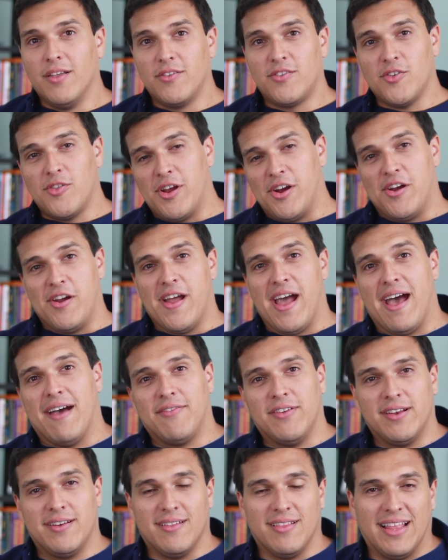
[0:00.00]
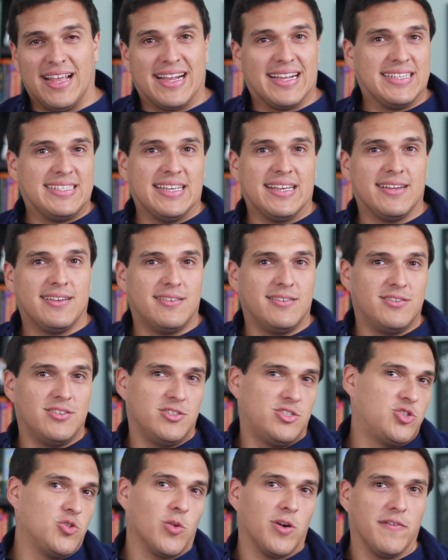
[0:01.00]
So there you have it. Like I said,
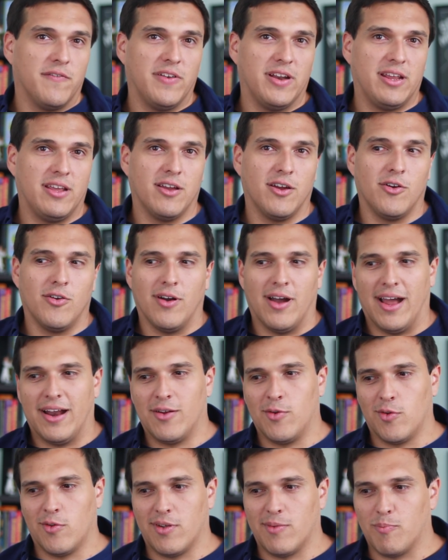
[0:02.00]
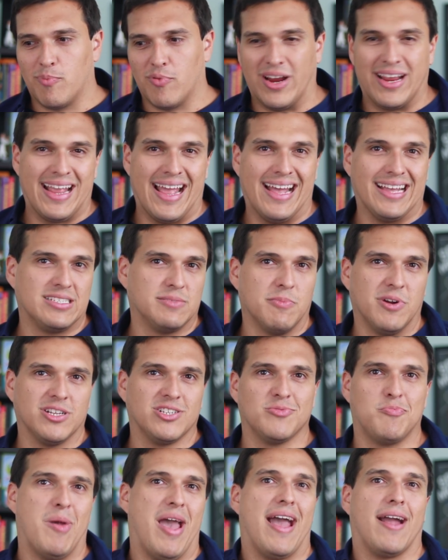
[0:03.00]
short video. I don't bring as
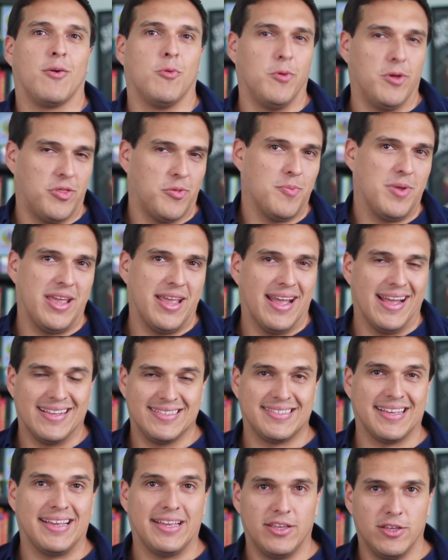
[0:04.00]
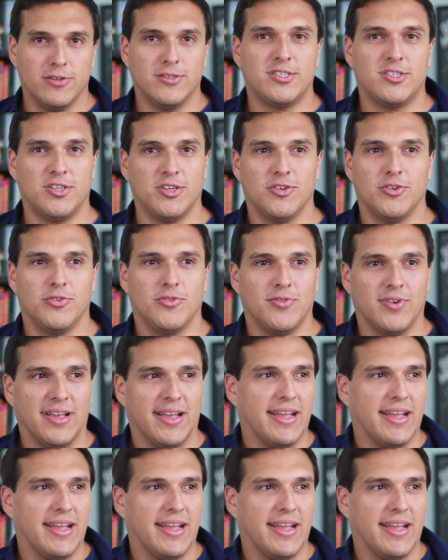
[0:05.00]
much back with me as I used to.